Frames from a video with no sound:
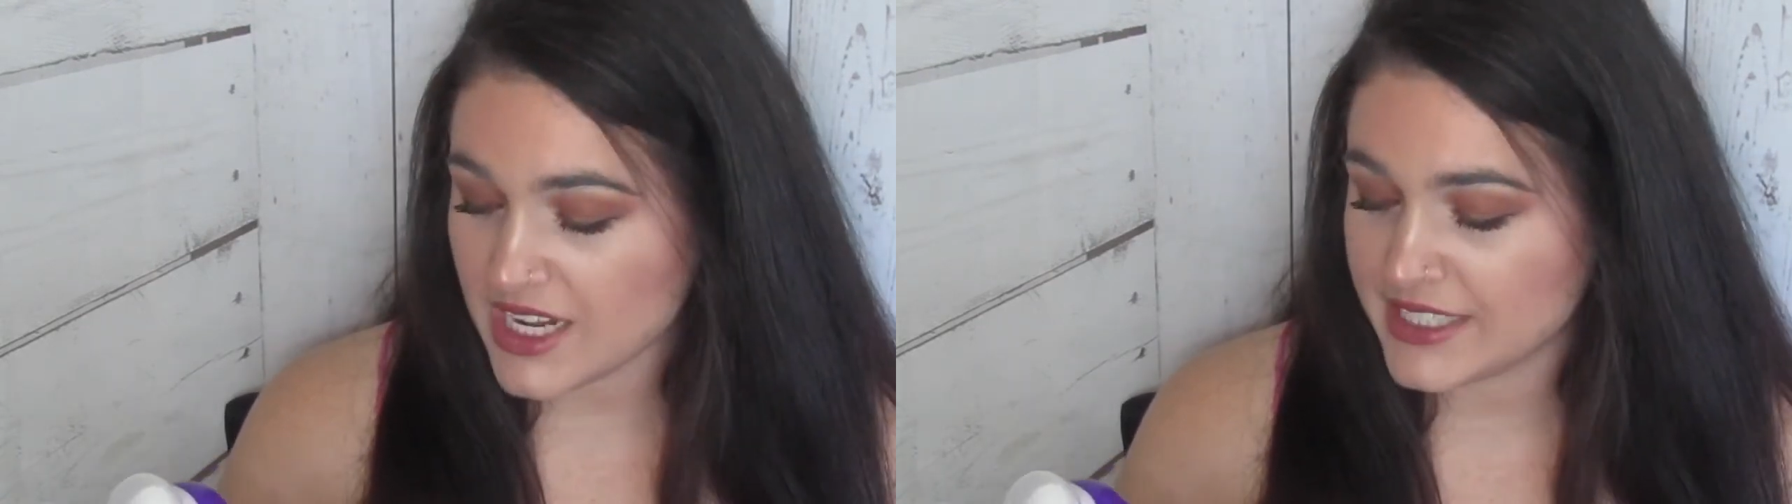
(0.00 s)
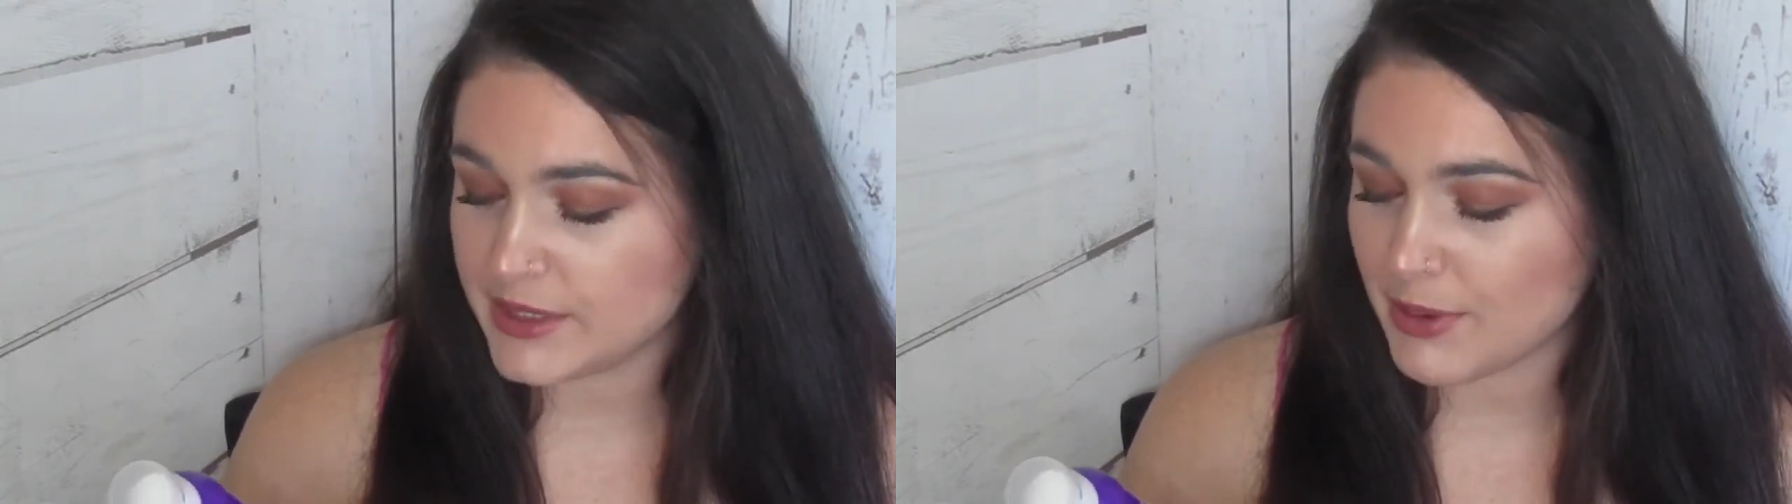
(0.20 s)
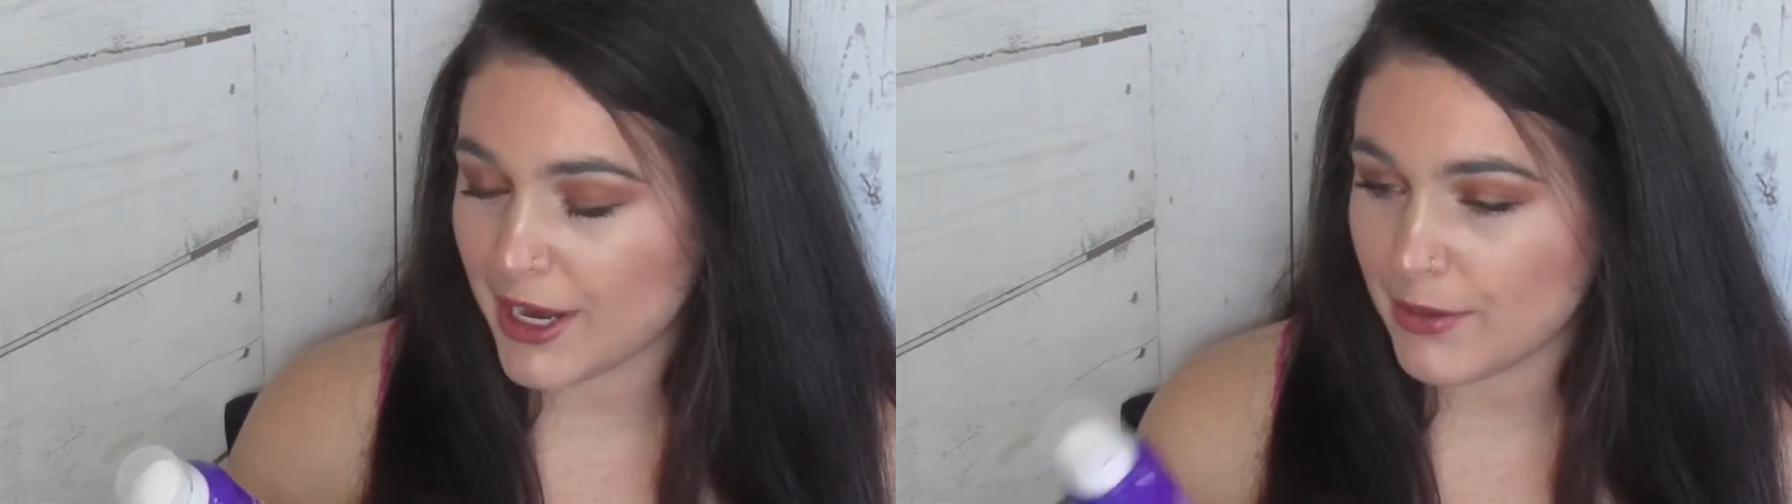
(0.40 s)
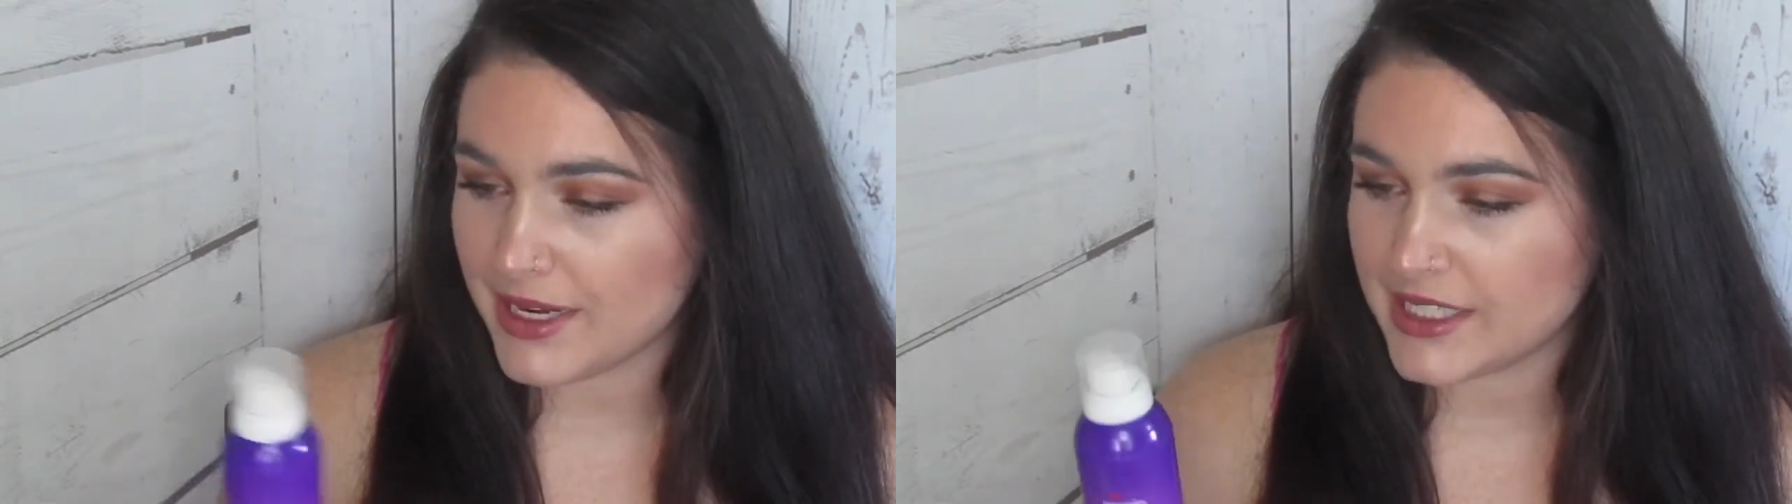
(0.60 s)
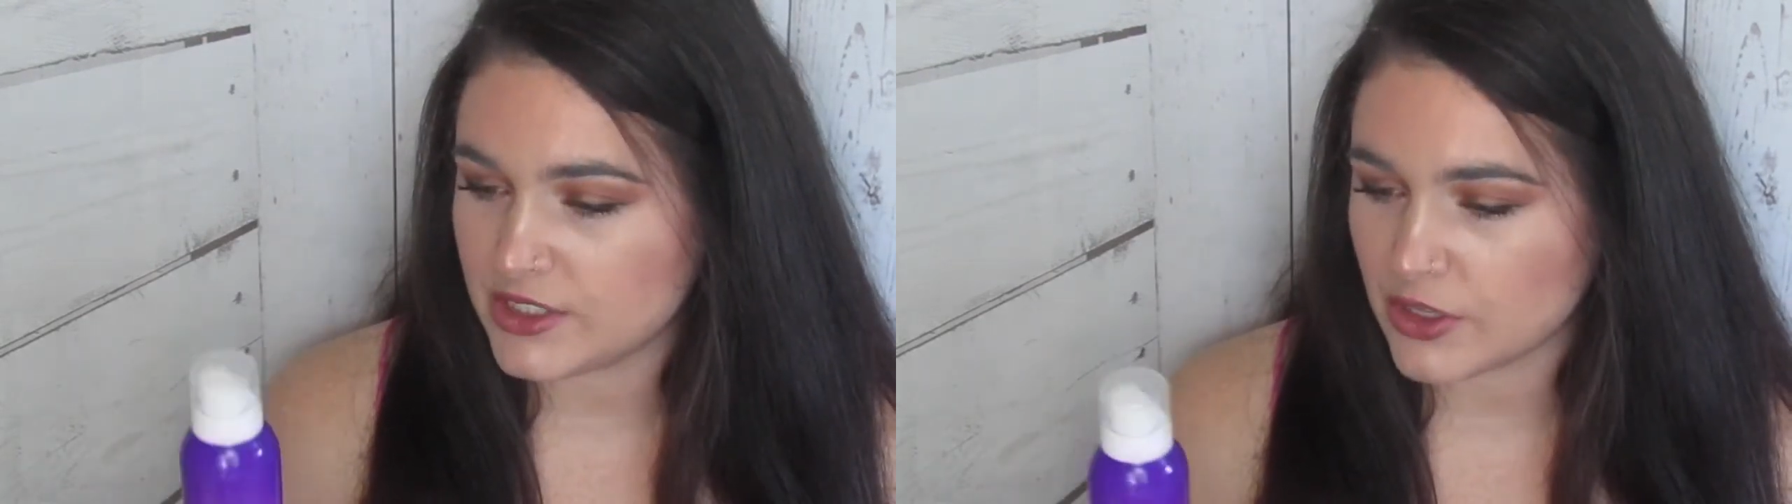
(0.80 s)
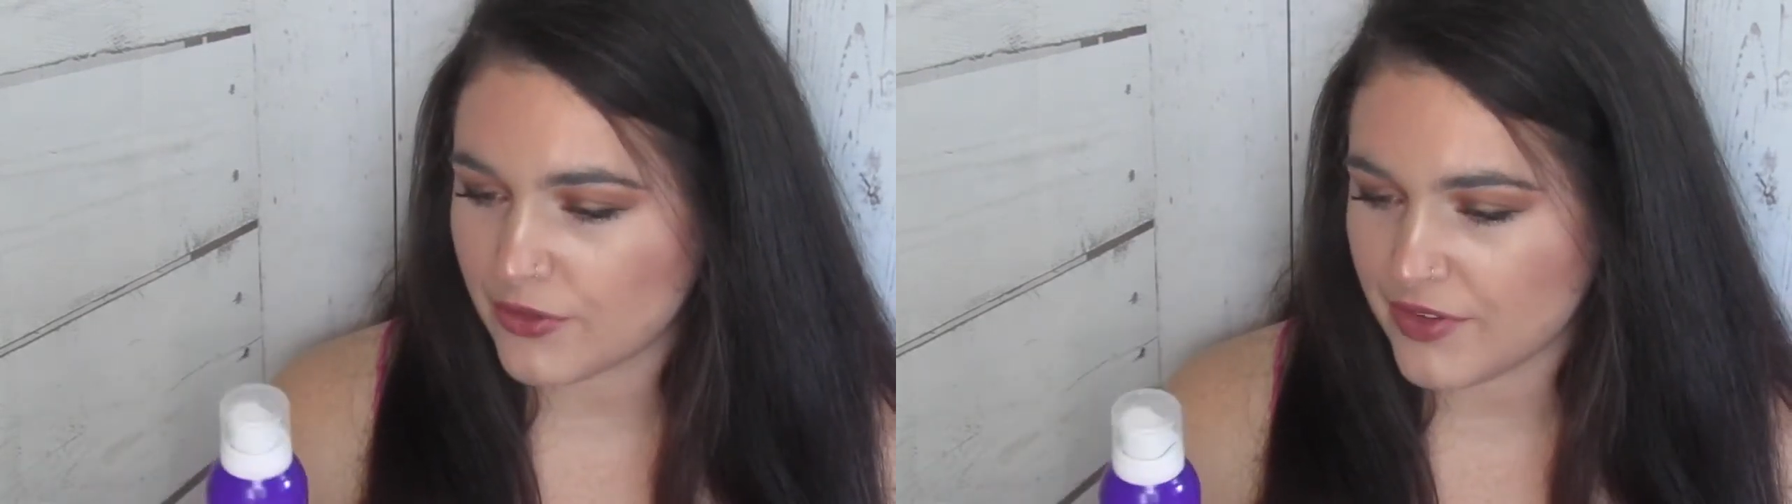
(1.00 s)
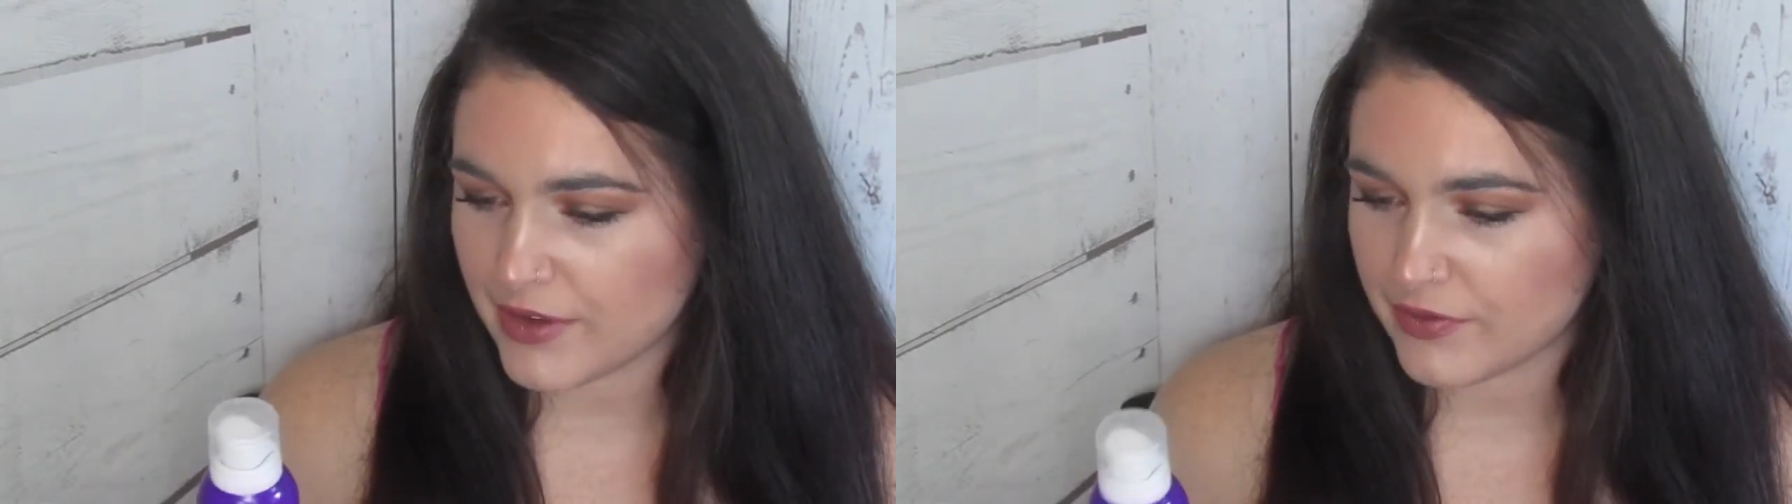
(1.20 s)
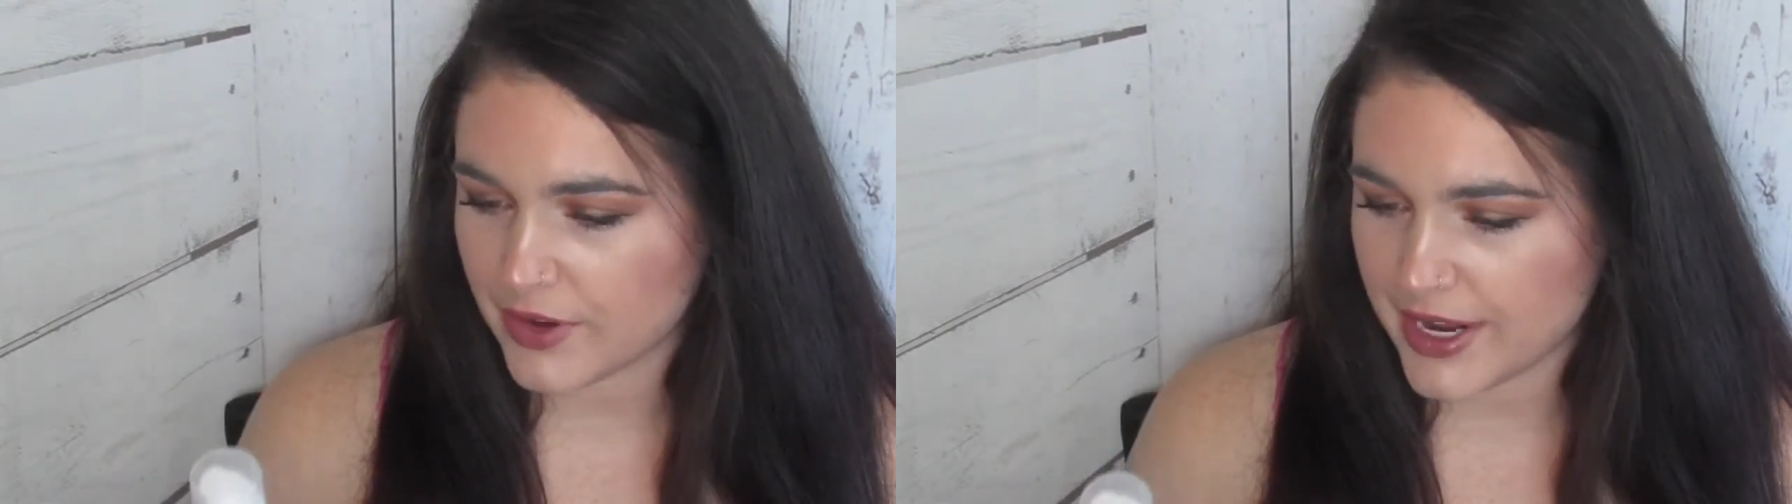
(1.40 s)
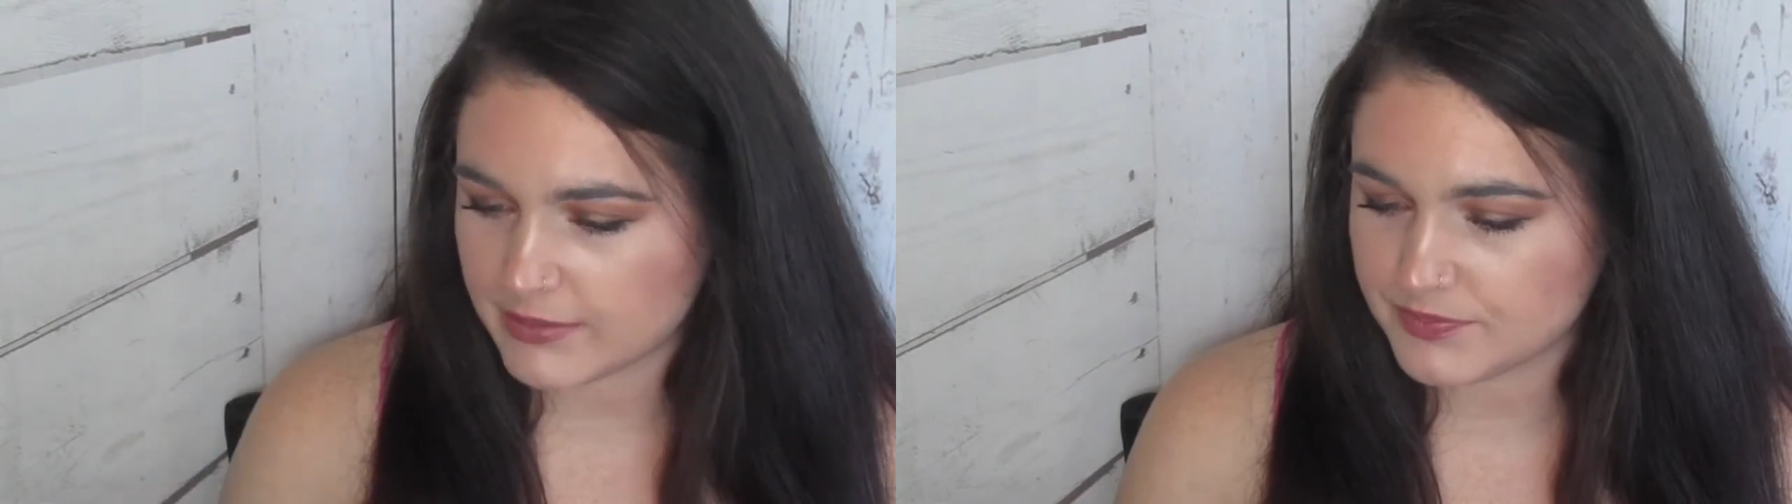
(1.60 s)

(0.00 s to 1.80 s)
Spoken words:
It's paraben and sulfate free,